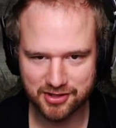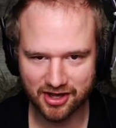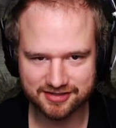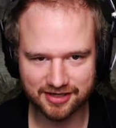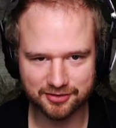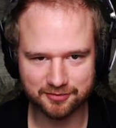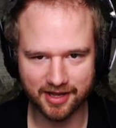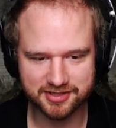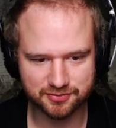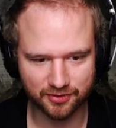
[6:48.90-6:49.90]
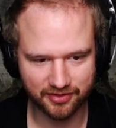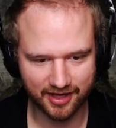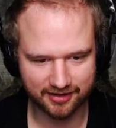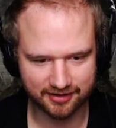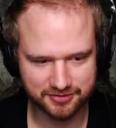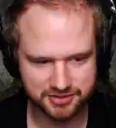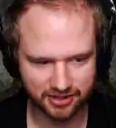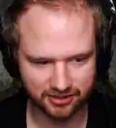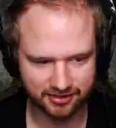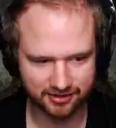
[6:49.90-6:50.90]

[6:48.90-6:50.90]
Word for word: not outmatched. What the heck are you talking